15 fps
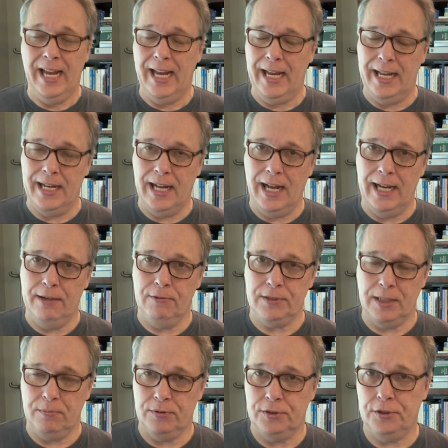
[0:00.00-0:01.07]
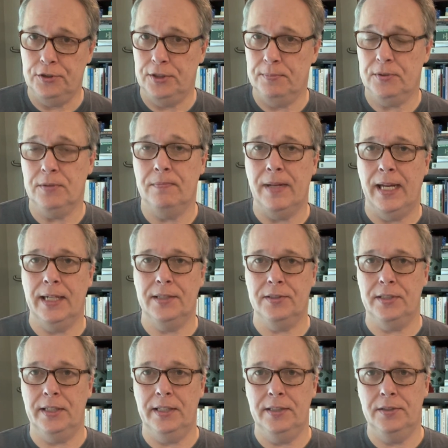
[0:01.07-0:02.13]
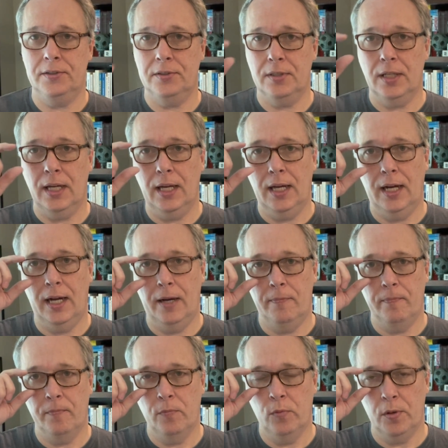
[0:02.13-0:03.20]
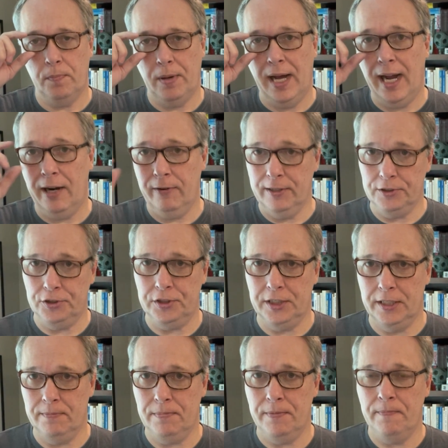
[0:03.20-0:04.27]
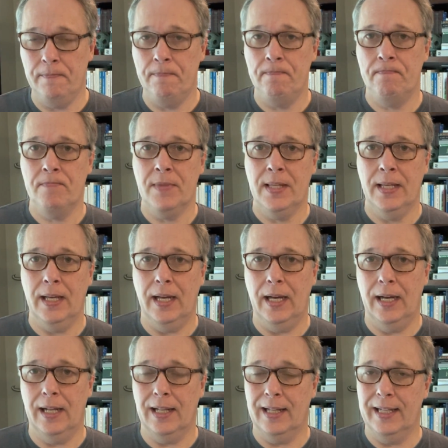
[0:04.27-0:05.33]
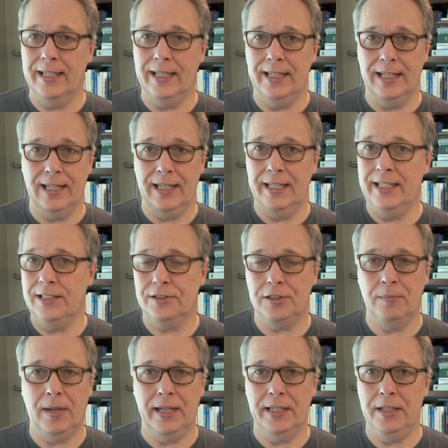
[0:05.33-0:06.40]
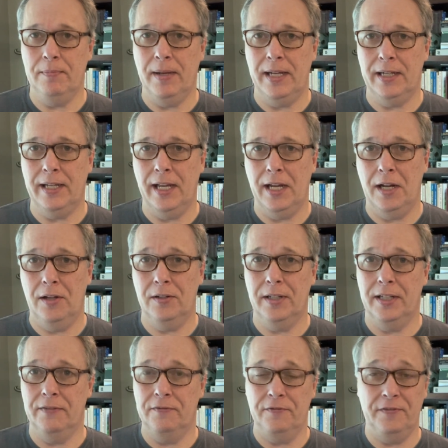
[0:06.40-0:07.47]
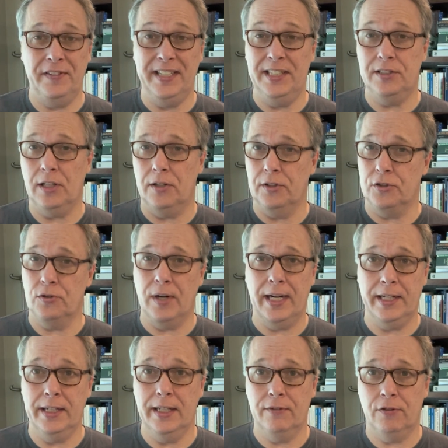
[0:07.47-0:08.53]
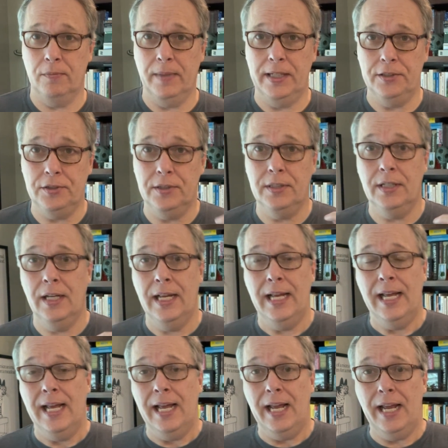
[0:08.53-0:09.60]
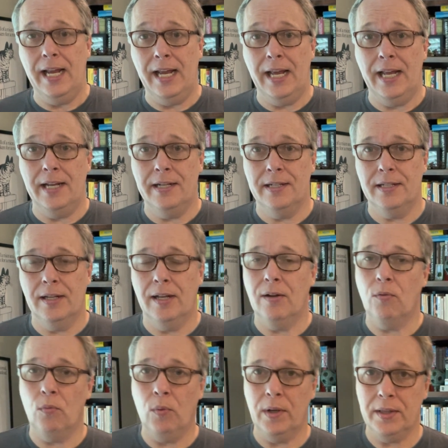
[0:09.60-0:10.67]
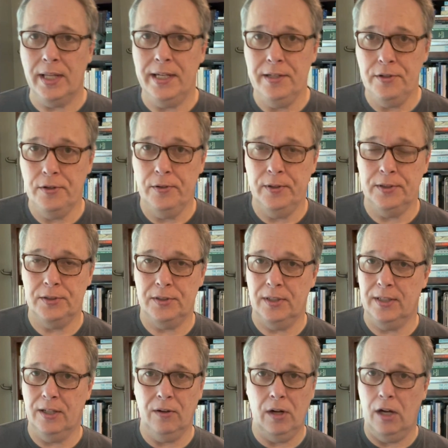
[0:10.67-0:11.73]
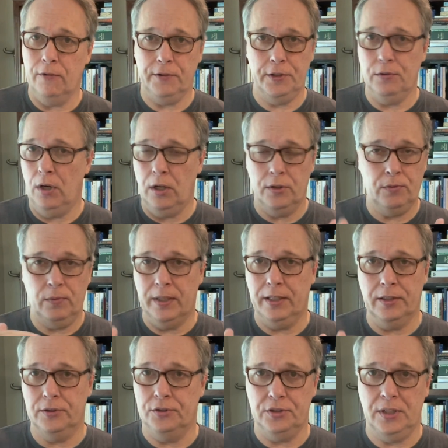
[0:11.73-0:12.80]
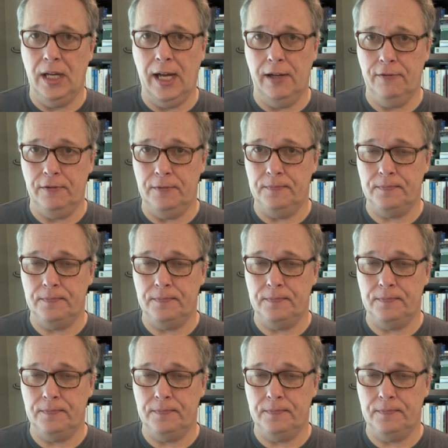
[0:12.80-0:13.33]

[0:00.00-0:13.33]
And I was able to ship some magazines with Pirate Ship. It links to my eBay account and feeds all the tracking information. And what they do is they'll offer you all the regular stuff.